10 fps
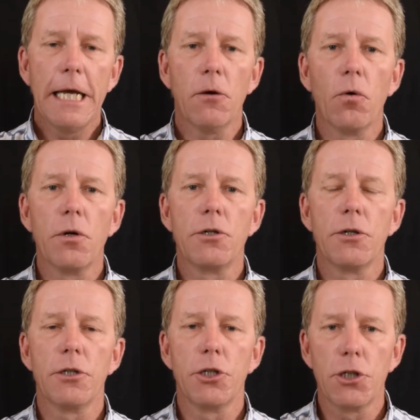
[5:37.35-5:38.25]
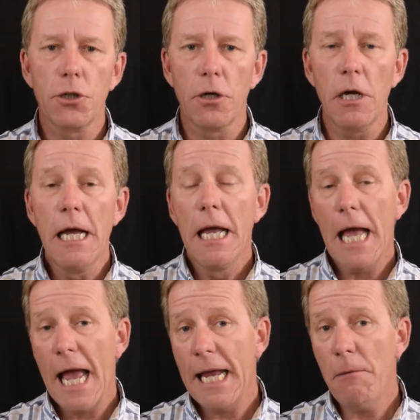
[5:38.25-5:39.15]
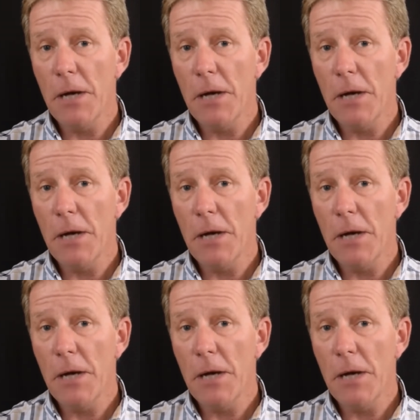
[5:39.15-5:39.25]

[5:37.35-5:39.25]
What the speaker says: in order to ensure A,